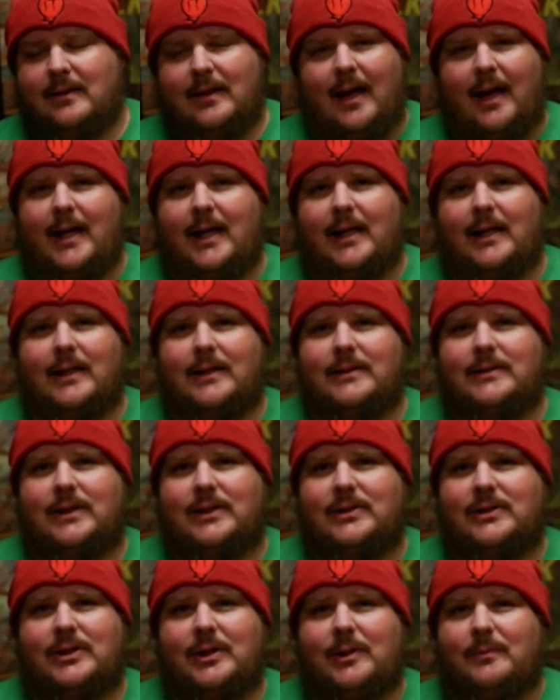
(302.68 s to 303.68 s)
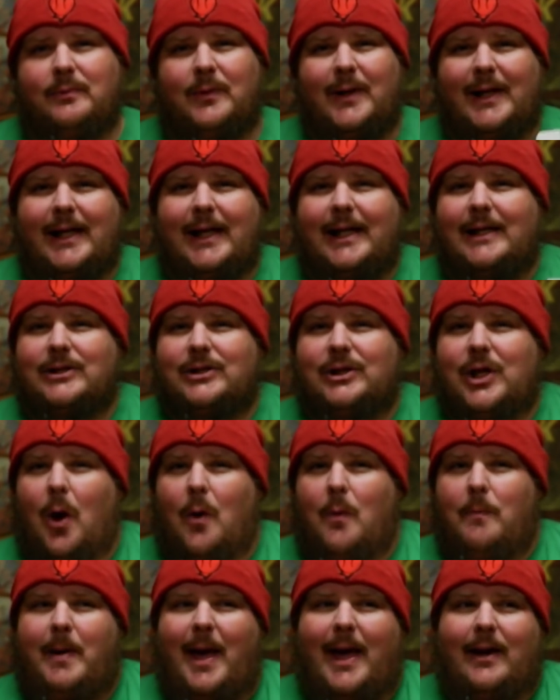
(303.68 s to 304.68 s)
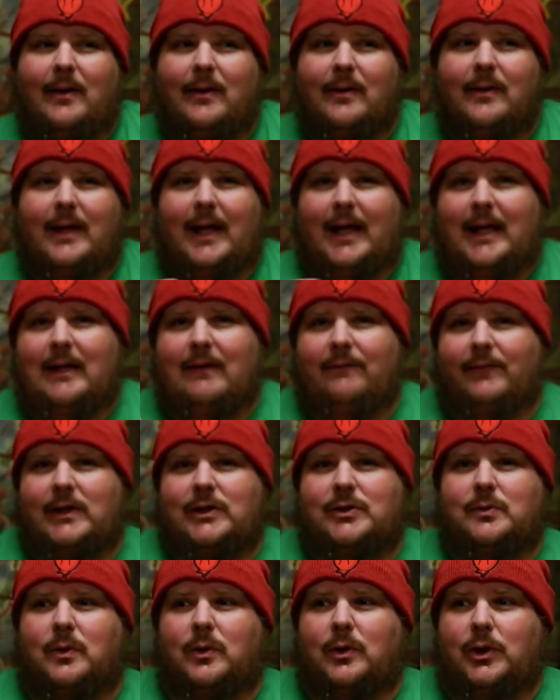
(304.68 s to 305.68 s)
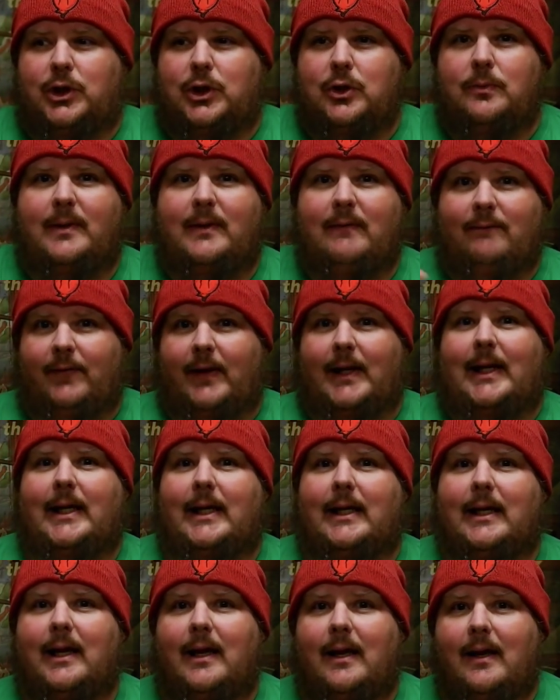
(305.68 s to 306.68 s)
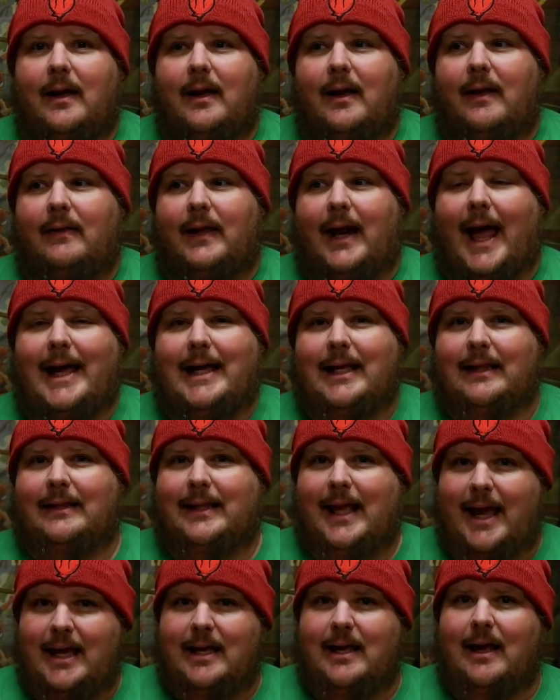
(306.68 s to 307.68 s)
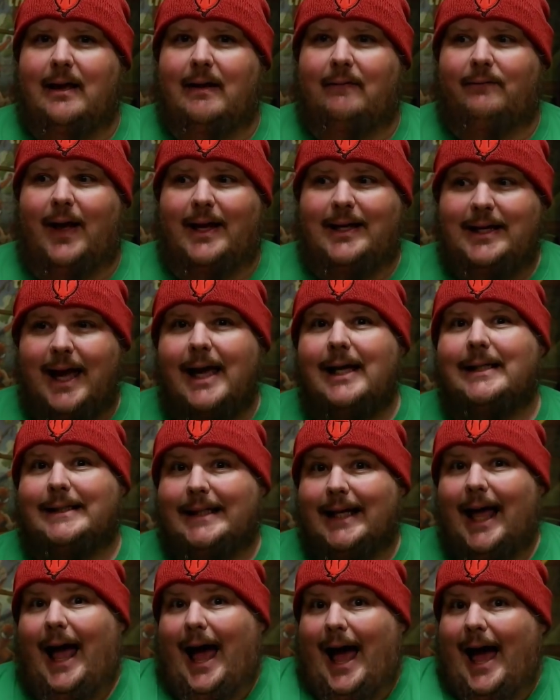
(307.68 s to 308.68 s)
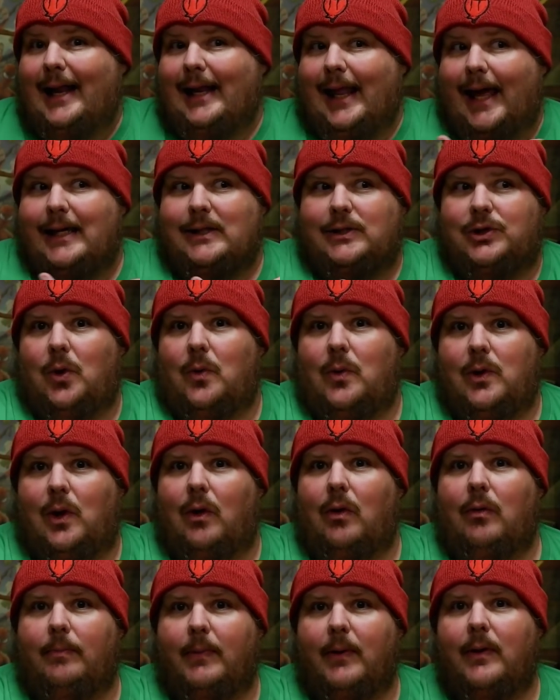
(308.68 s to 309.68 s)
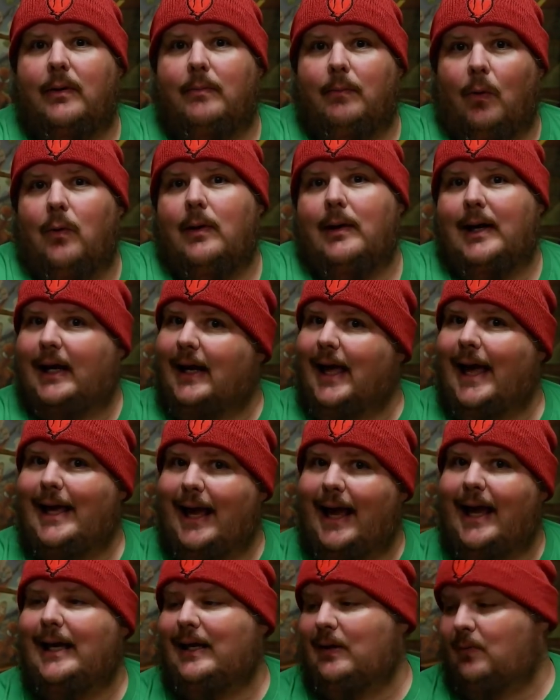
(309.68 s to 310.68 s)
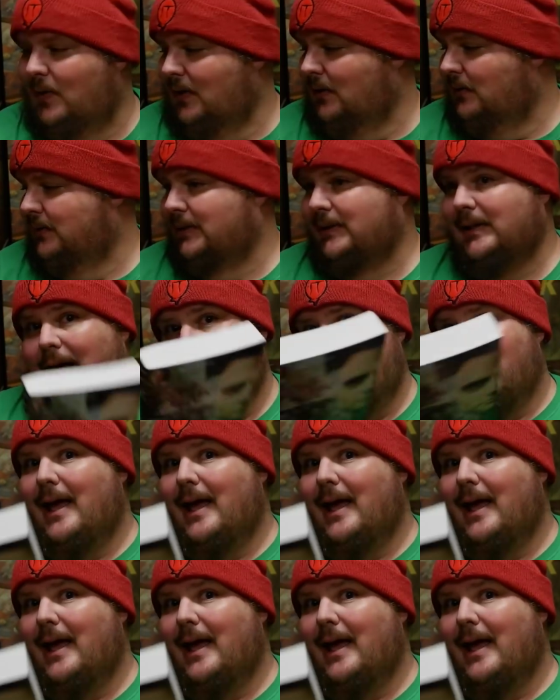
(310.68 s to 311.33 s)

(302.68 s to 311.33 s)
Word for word: I mean, there really is no better individual human villain that I can think of. And yes, I like Joel Goldberg more than I like Annie Wilkes.